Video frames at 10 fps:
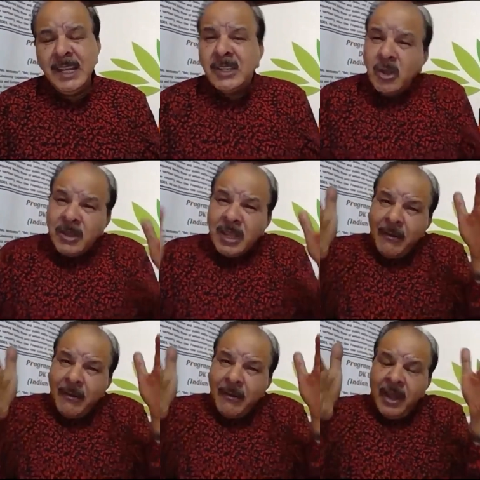So there
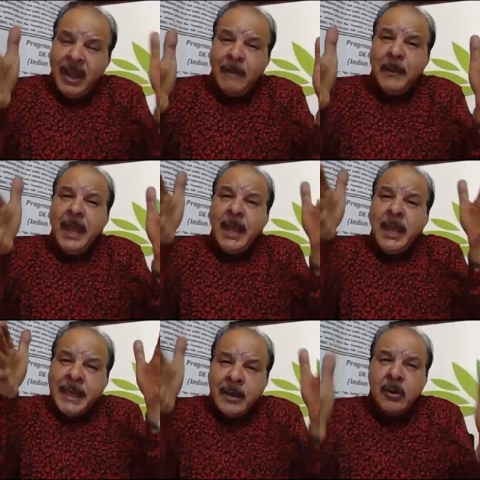will be
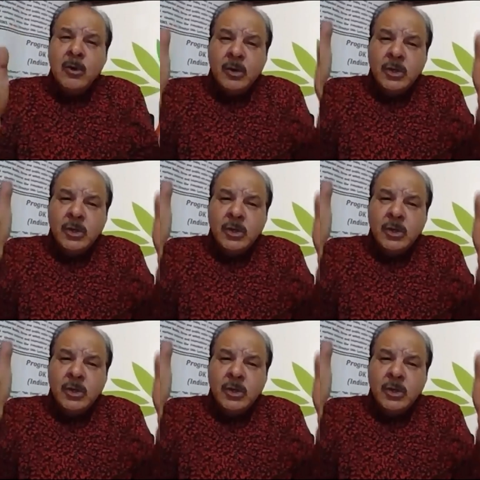huge